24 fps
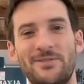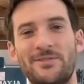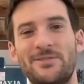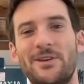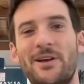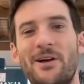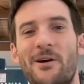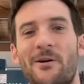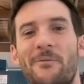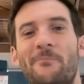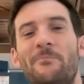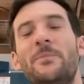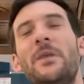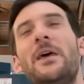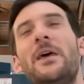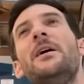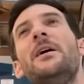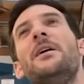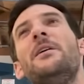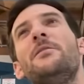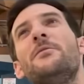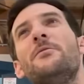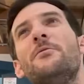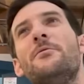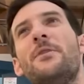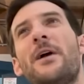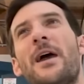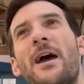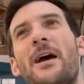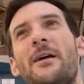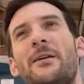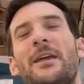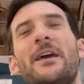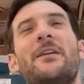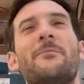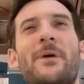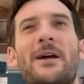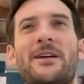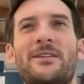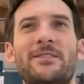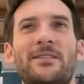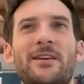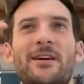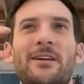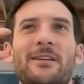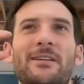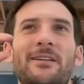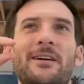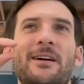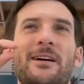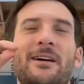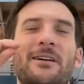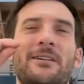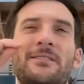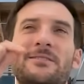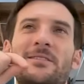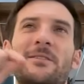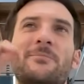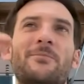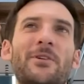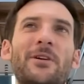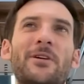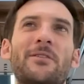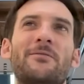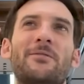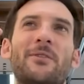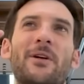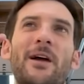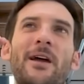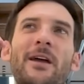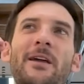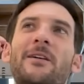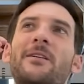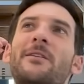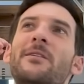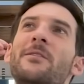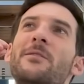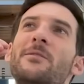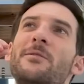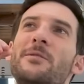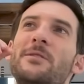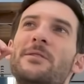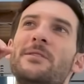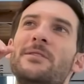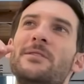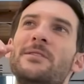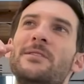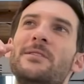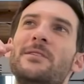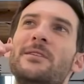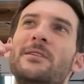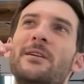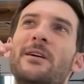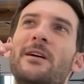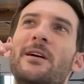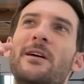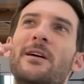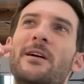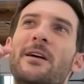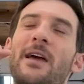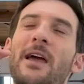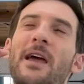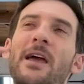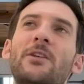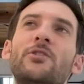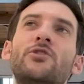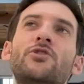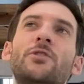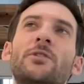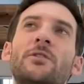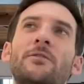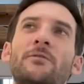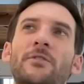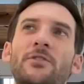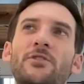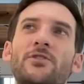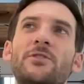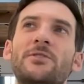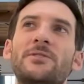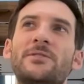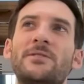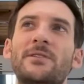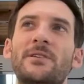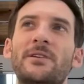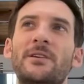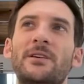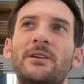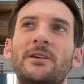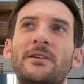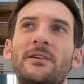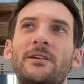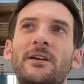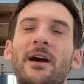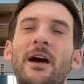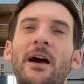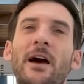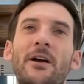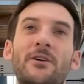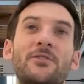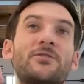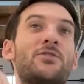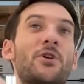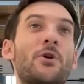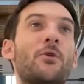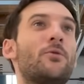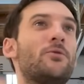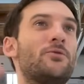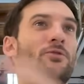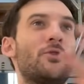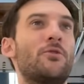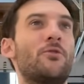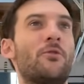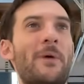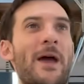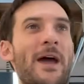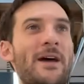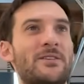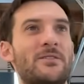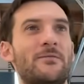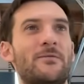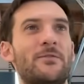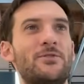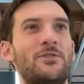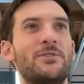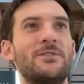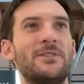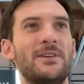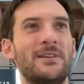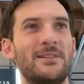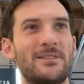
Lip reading: So that kind of back to that is something of like the engine efficiency or total mass efficiency.